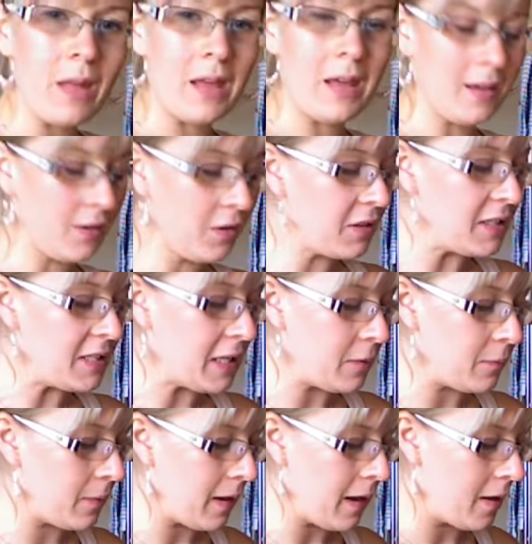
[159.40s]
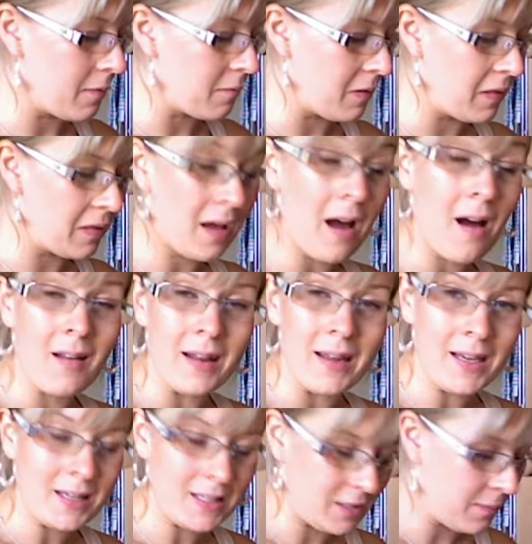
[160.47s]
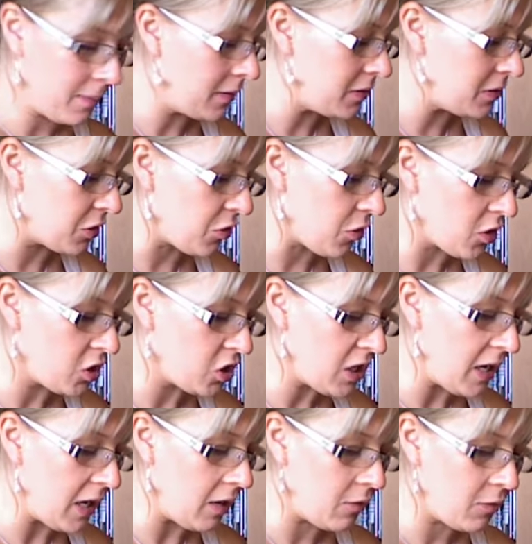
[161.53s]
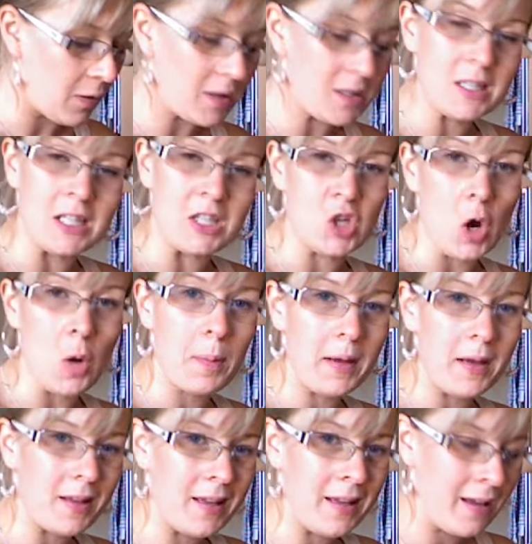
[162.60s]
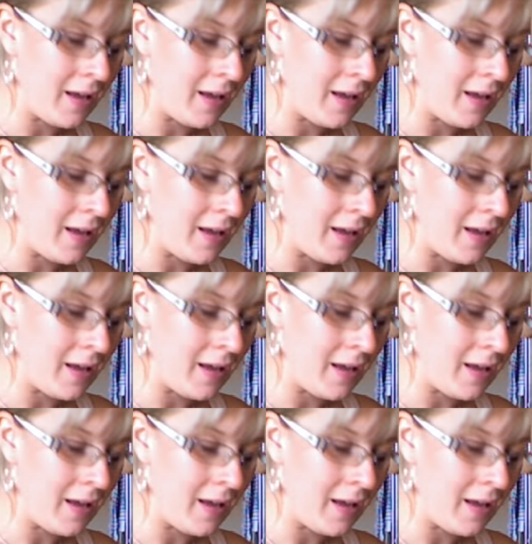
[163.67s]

Another tip with garlic, as opposed to crushing it, if you actually chop it,